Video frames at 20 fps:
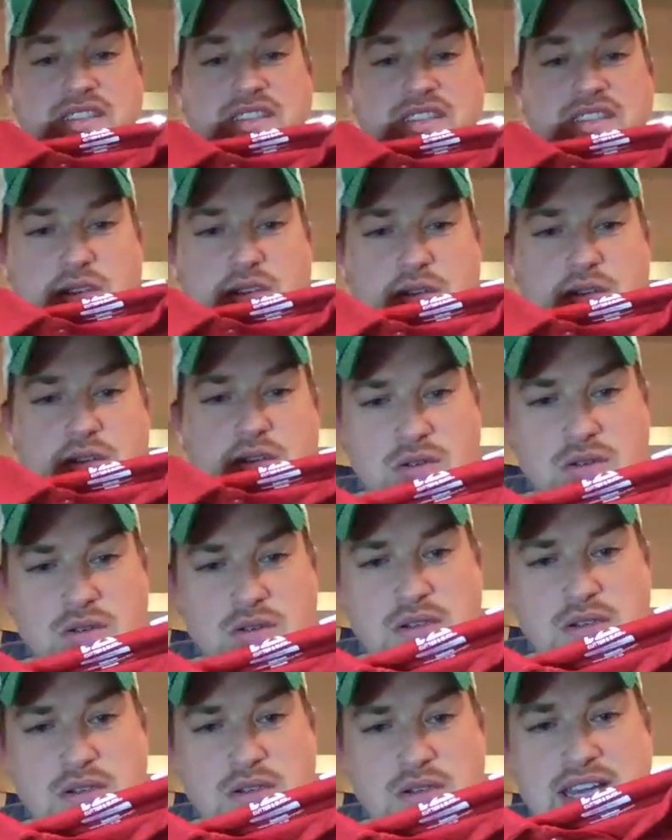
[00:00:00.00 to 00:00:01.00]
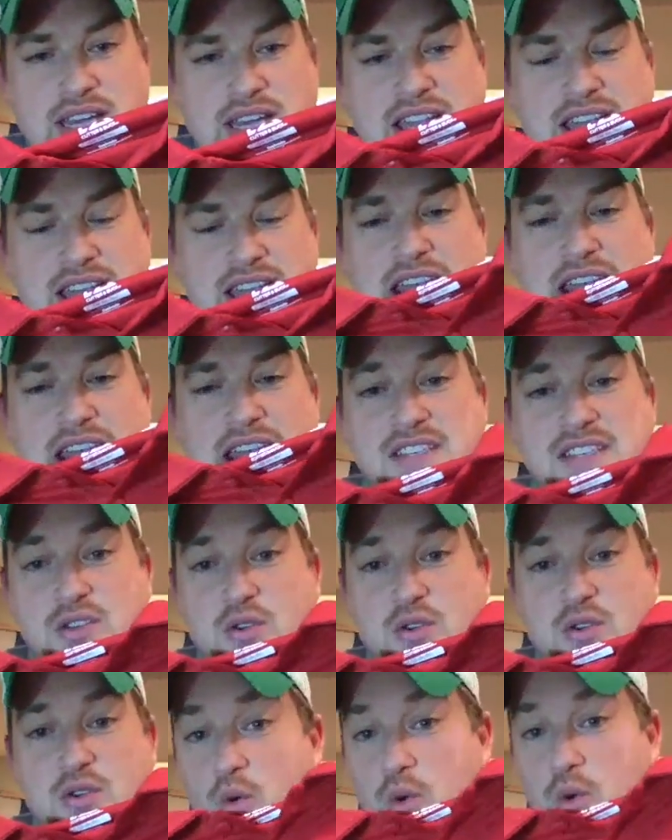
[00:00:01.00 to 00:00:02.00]
U. Again, any
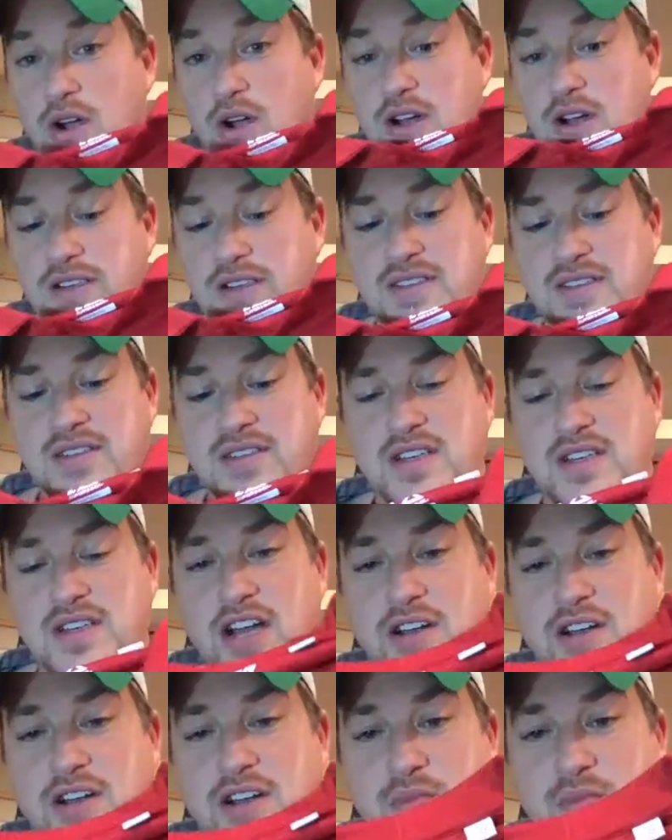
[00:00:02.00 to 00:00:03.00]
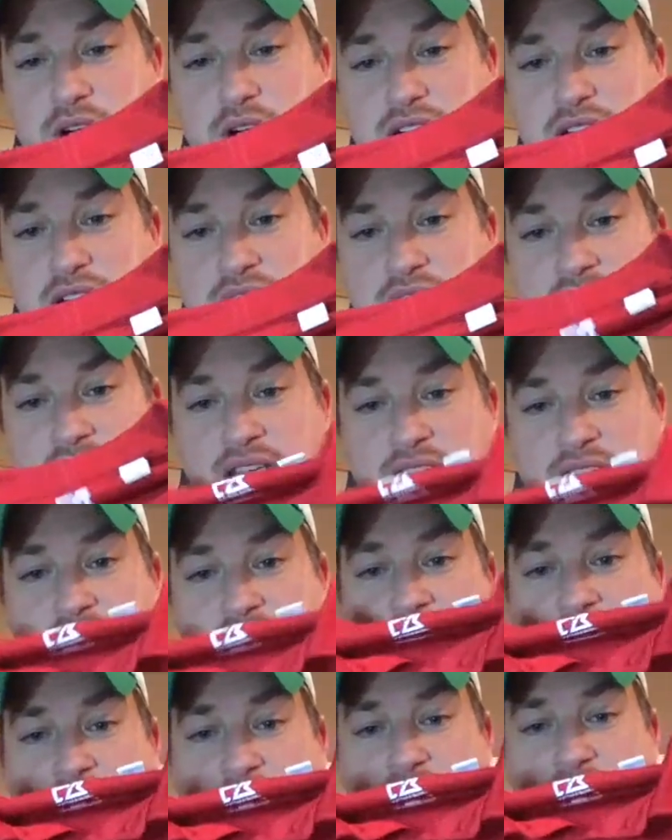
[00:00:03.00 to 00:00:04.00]
school works. Cutter and Buck.
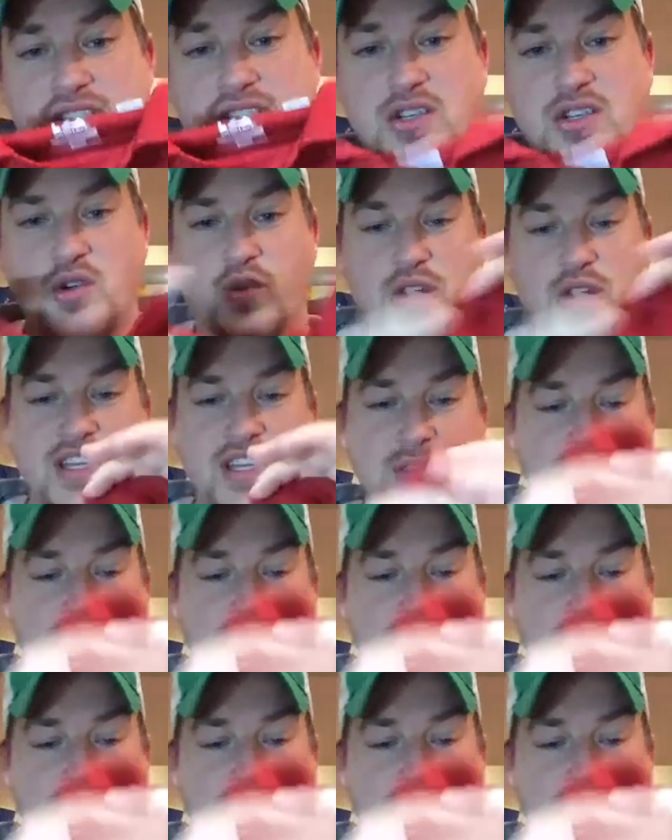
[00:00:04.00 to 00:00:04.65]
Crisp,